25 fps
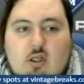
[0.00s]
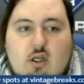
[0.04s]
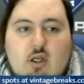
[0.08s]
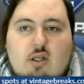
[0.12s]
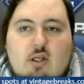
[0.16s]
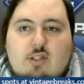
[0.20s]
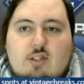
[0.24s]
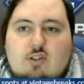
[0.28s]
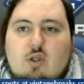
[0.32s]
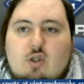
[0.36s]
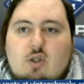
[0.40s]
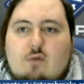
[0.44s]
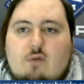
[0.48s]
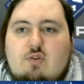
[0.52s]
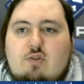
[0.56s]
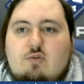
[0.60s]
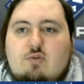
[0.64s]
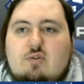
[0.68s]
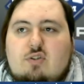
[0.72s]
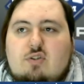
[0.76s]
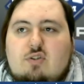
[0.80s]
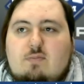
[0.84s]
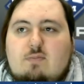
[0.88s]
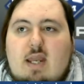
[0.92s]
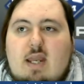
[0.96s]
So if you
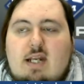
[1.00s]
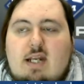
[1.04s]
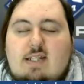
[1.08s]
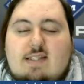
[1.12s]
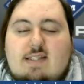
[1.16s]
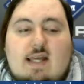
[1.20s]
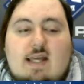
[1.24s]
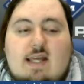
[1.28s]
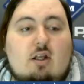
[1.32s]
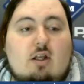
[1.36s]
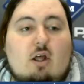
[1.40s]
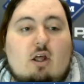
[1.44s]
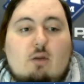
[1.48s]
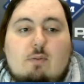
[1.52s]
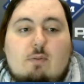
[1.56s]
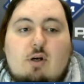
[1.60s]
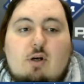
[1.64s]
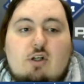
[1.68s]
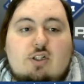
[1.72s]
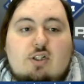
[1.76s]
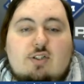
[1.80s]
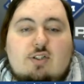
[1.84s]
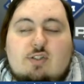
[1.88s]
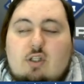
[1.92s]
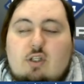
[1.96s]
made a $10
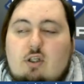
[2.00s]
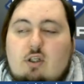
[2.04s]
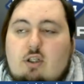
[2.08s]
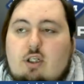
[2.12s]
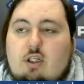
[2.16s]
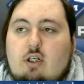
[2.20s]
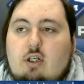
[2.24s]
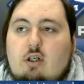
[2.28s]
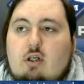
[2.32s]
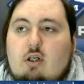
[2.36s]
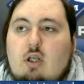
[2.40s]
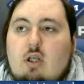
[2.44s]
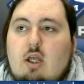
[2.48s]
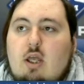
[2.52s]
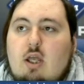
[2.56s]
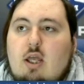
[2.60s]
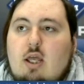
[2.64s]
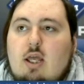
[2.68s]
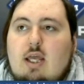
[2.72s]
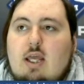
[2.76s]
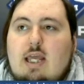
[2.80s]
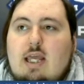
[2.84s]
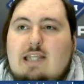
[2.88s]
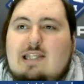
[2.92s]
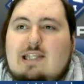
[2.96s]
purchase earlier,
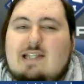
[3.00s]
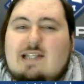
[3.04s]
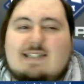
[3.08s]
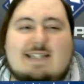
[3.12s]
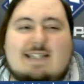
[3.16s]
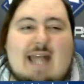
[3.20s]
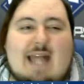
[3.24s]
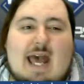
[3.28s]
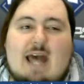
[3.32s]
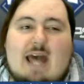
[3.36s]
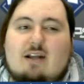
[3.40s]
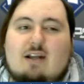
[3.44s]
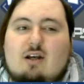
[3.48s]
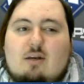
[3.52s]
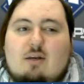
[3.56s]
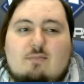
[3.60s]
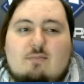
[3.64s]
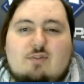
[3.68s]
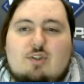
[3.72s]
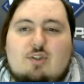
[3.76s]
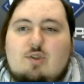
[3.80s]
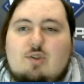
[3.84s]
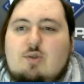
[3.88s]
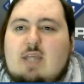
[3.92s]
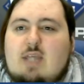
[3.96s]
it doesn't add up. So
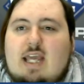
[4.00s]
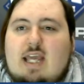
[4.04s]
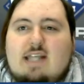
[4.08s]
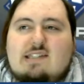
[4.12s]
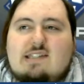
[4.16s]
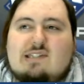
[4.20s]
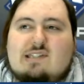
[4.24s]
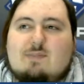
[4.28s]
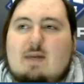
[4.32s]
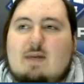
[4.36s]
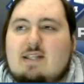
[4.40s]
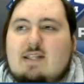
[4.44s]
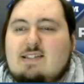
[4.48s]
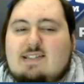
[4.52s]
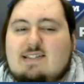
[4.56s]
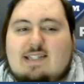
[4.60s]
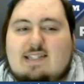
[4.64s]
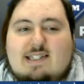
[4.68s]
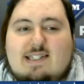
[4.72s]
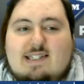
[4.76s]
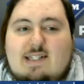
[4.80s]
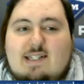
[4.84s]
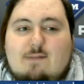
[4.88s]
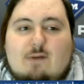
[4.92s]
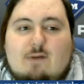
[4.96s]
you can't spend
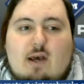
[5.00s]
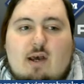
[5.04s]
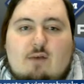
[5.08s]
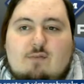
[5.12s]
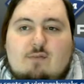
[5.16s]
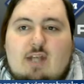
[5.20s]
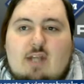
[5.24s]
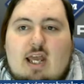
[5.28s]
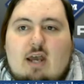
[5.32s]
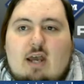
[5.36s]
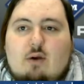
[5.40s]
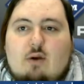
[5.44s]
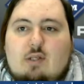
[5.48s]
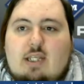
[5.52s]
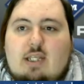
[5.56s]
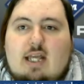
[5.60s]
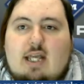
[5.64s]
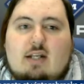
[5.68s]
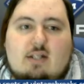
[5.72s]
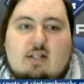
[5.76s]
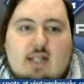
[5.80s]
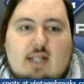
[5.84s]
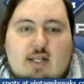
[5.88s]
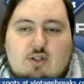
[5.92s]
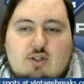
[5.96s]
65 now and get
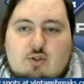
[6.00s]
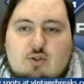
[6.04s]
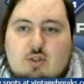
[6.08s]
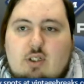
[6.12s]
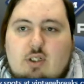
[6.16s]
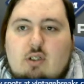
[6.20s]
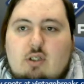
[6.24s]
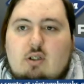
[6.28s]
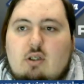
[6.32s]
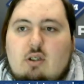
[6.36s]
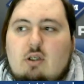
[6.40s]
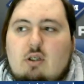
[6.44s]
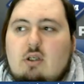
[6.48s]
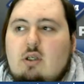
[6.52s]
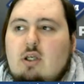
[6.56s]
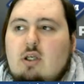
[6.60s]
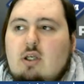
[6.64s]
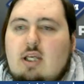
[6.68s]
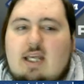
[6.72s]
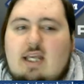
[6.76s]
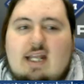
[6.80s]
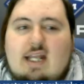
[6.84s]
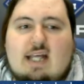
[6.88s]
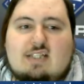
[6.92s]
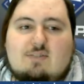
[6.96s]
an entry.
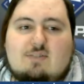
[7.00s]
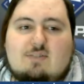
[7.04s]
It has to be